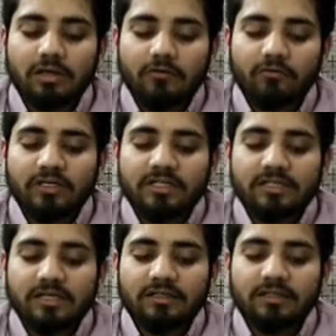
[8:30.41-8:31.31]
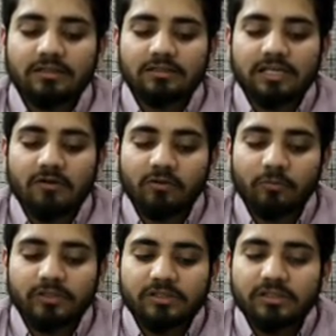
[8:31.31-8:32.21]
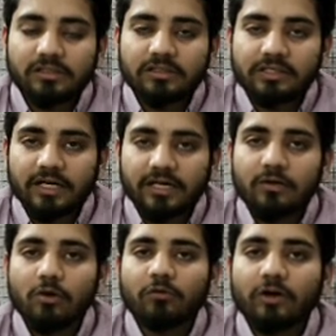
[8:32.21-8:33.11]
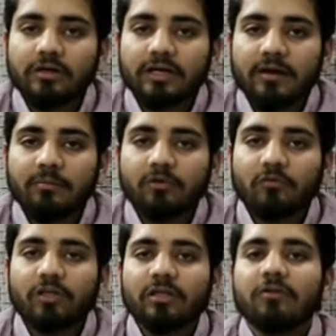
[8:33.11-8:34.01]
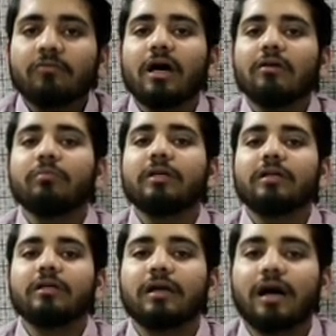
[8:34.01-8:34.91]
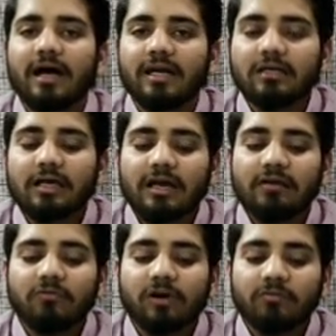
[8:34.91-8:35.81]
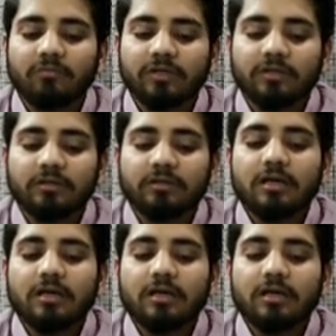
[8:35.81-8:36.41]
We decided 7% grade of our ramp with a 5 meter height and 5 meter